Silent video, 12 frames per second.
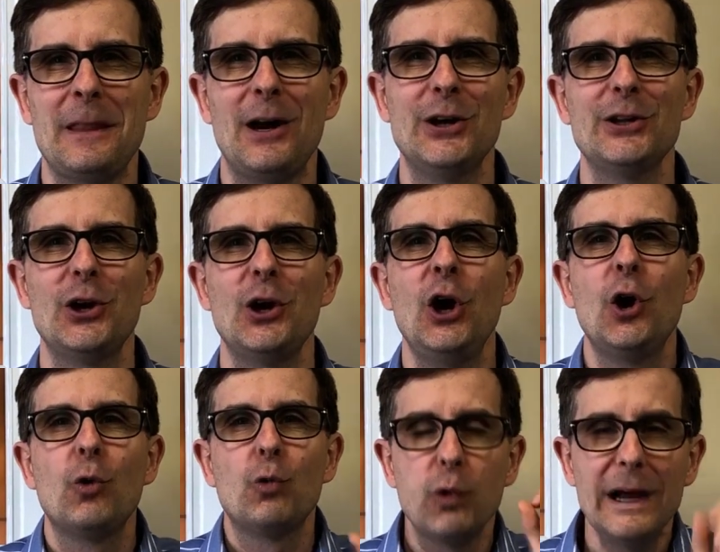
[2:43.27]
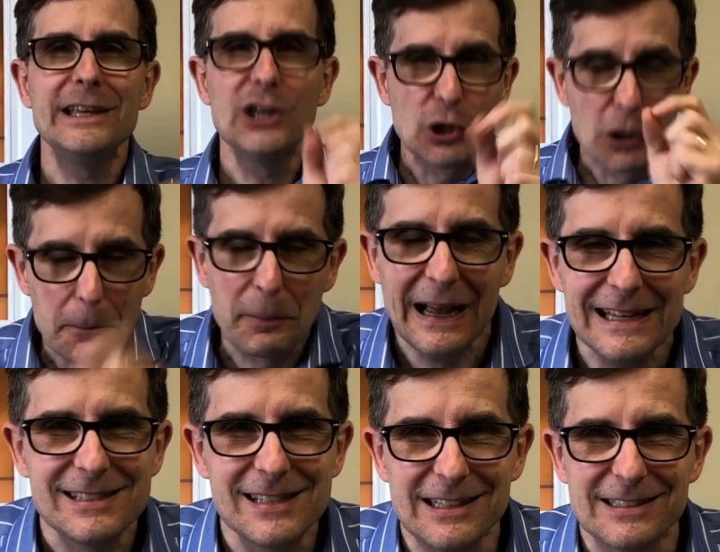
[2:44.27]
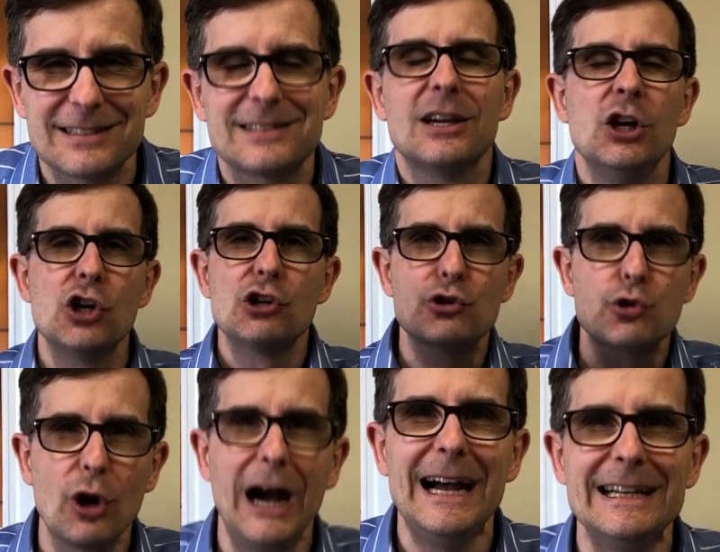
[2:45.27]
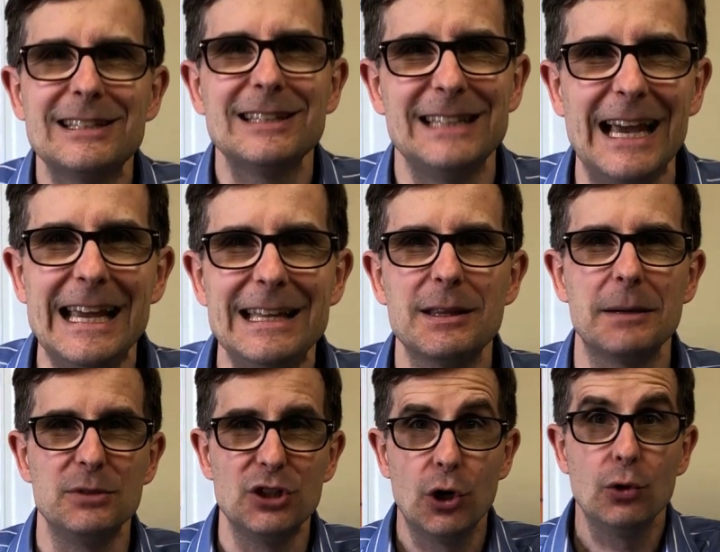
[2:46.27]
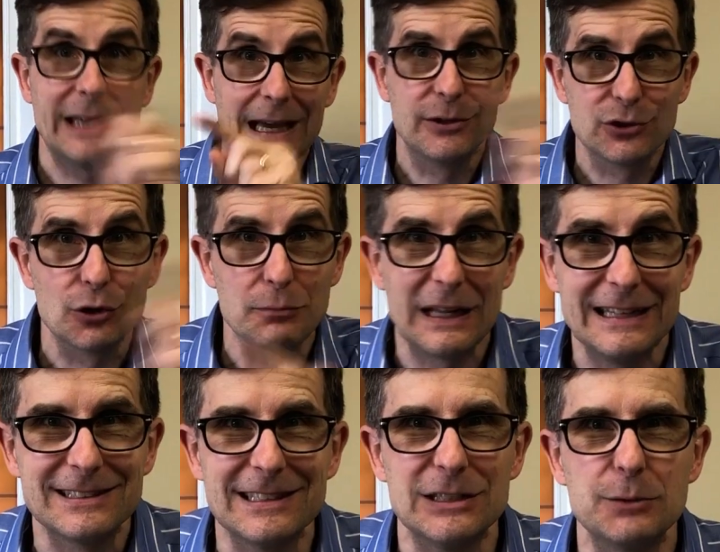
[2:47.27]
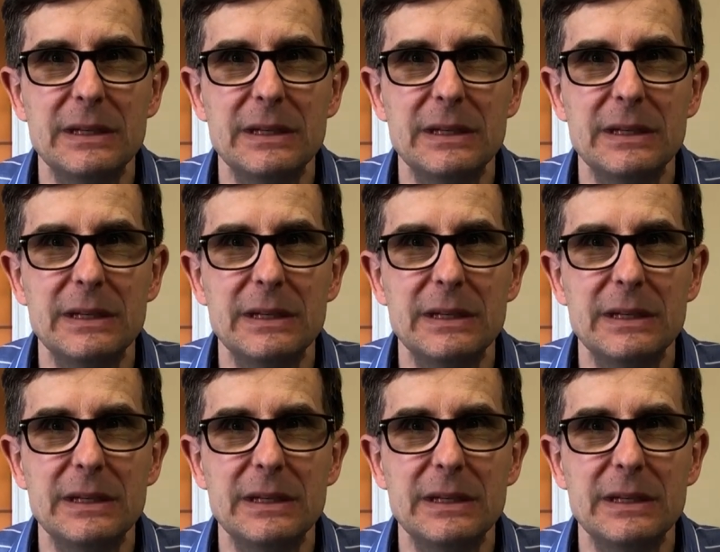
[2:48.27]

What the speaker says: On a regular basis, try to name them, count your blessings.